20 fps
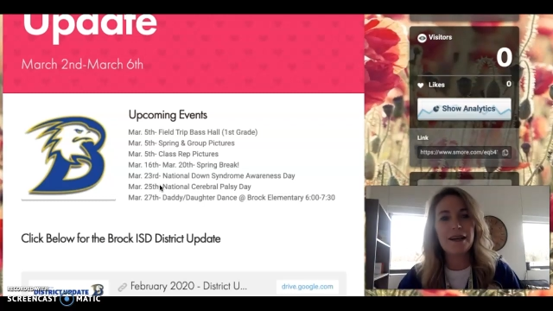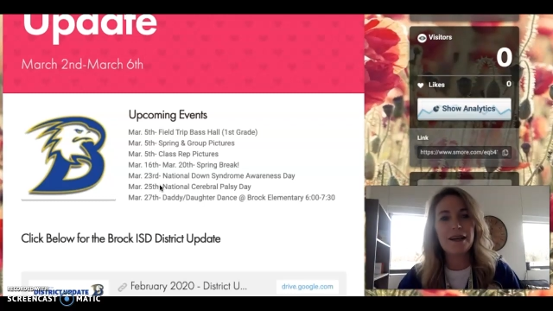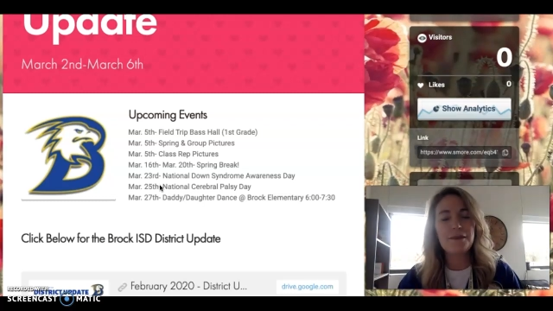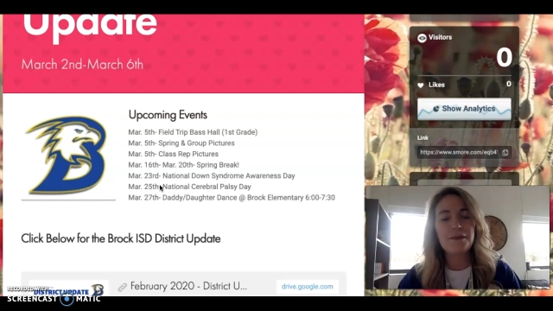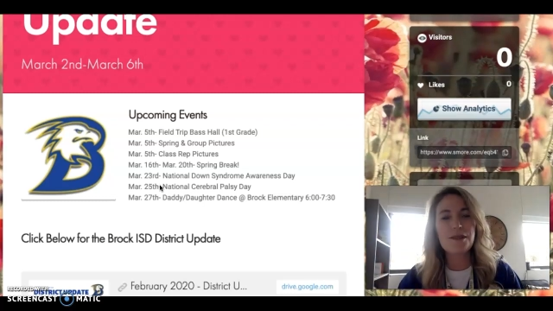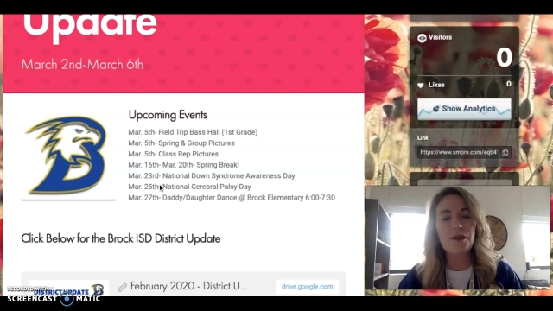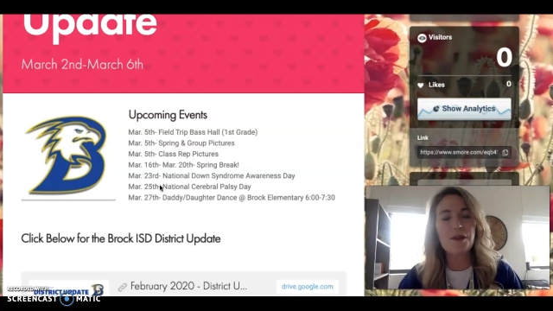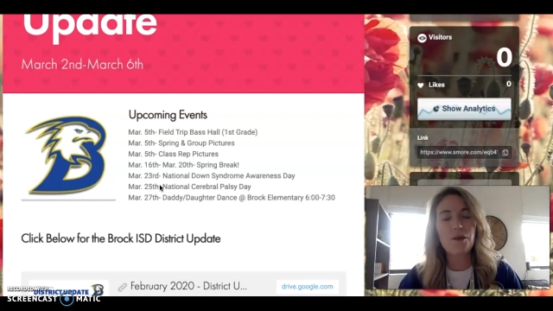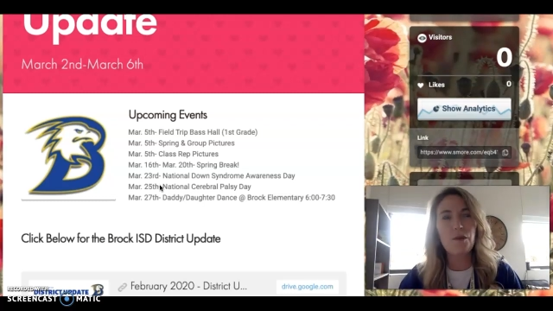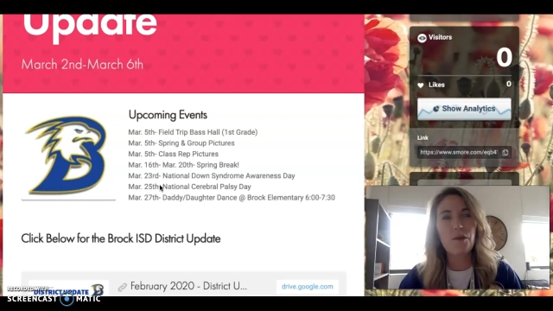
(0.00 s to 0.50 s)

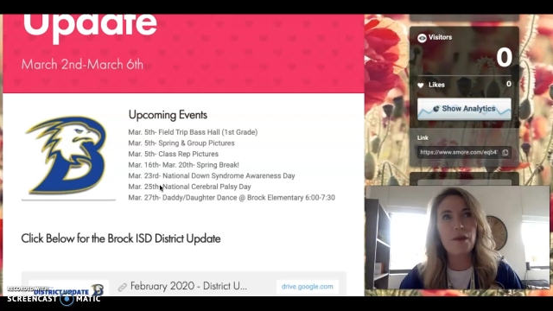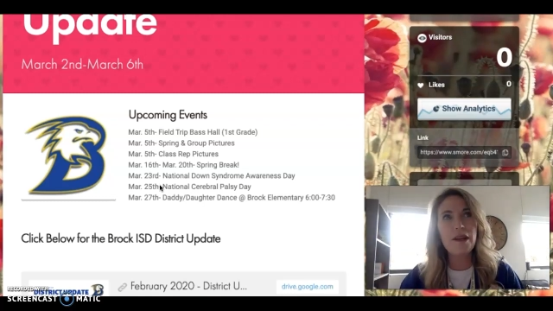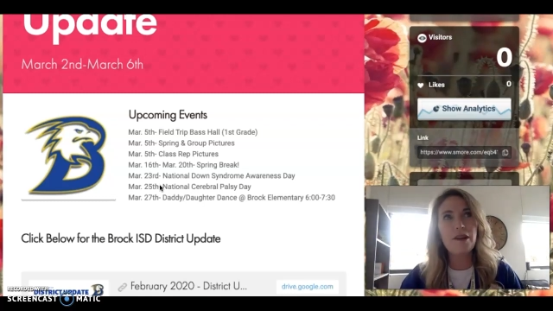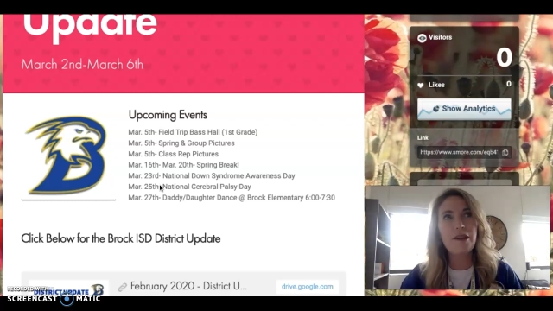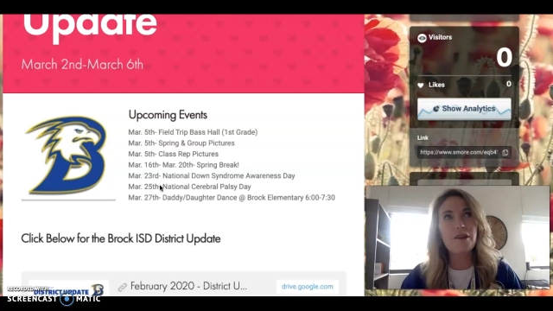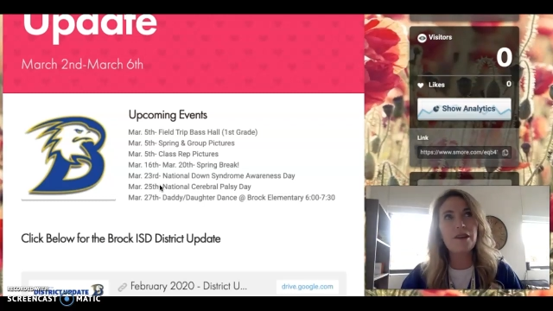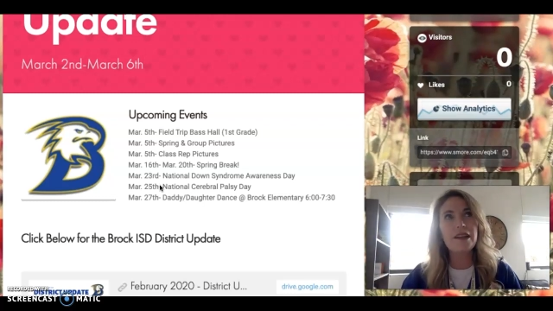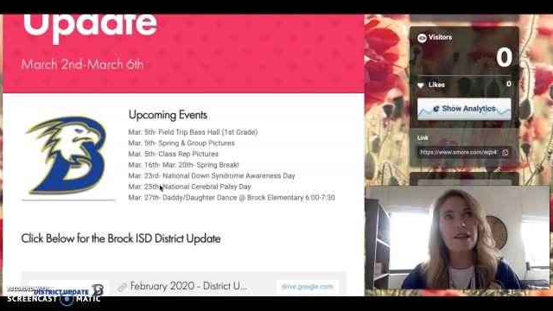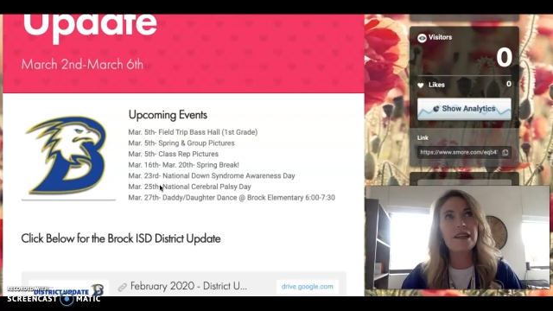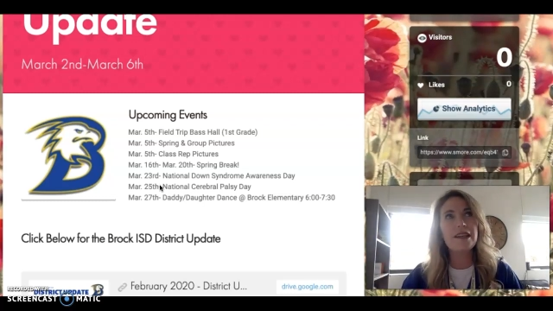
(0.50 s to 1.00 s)
So we
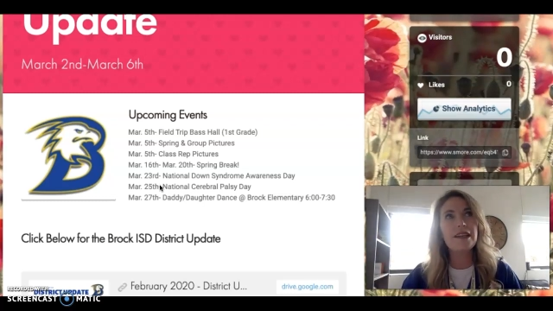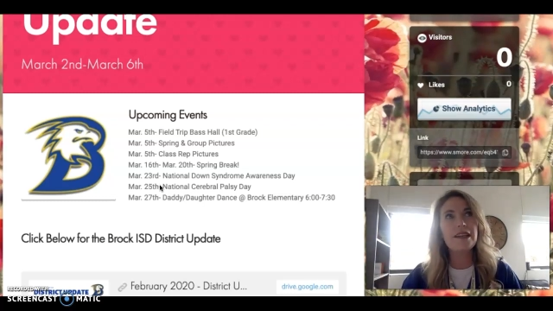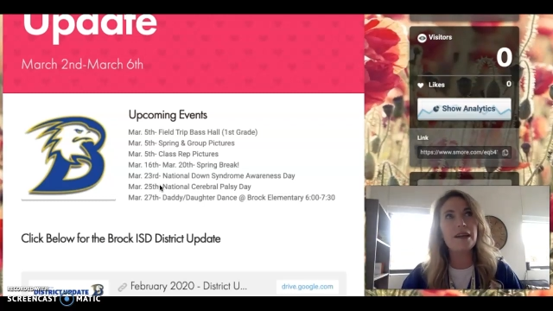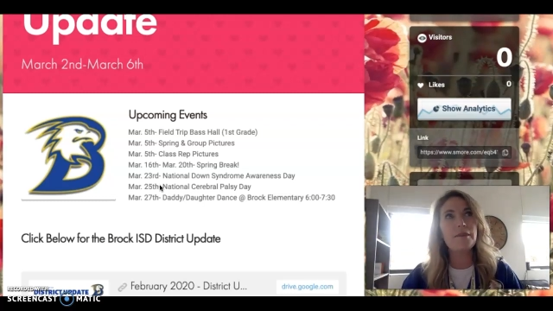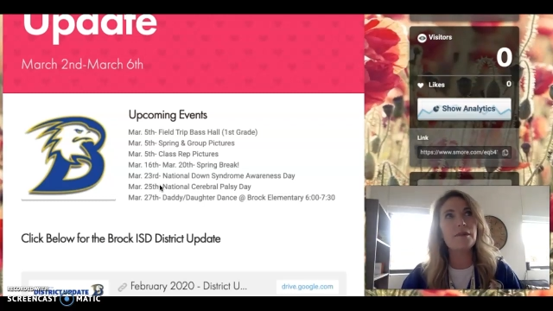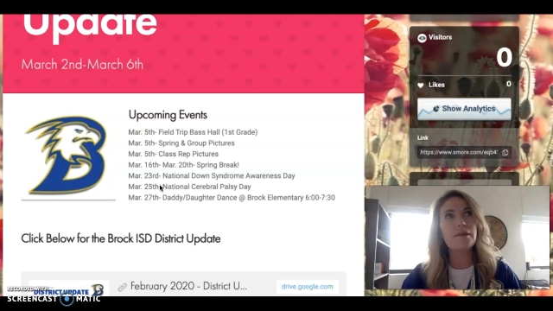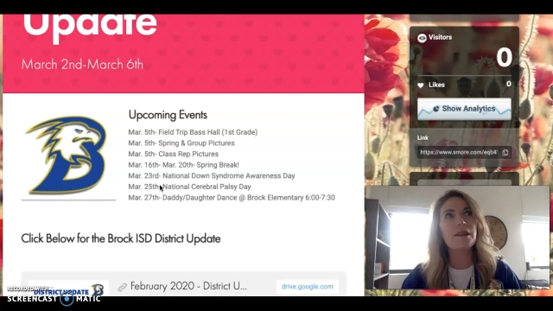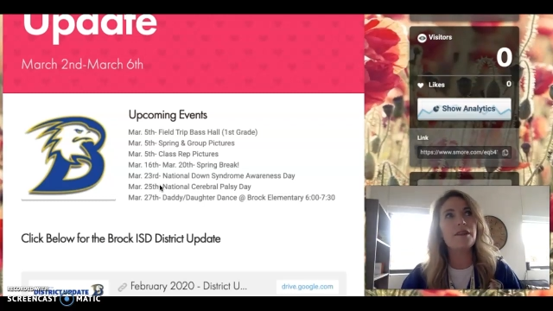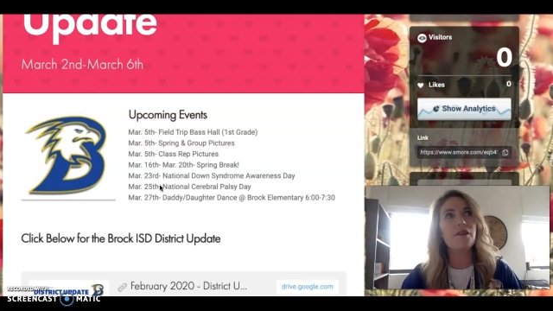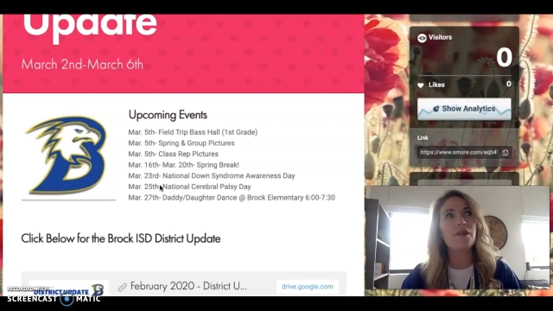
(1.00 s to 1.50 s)
are in, I
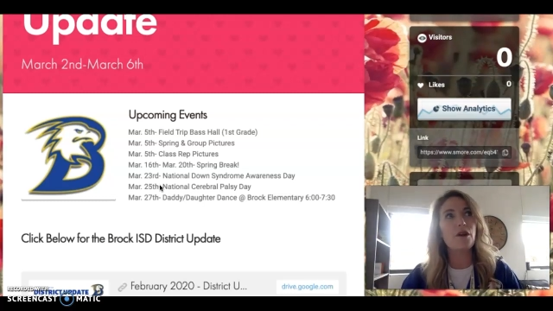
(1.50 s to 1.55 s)
believe,